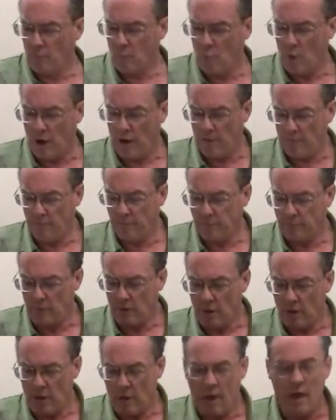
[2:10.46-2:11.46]
Well,
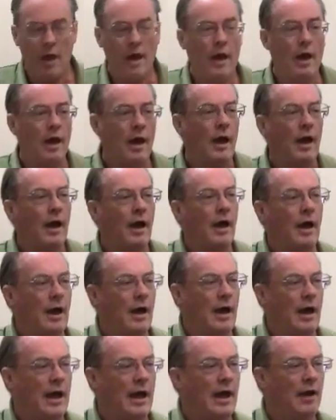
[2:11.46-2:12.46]

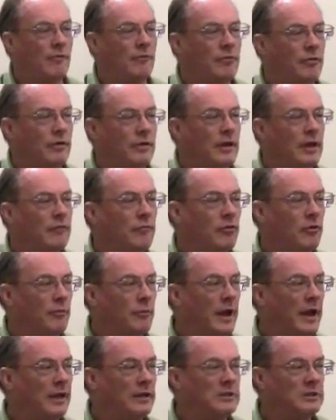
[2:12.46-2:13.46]
I have
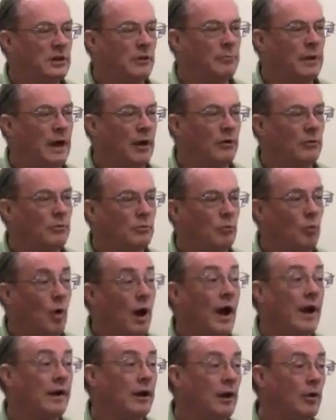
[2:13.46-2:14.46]
information about
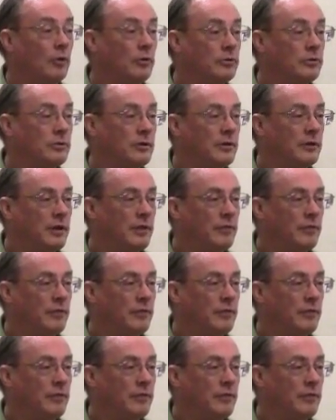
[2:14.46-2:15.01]
rhinos.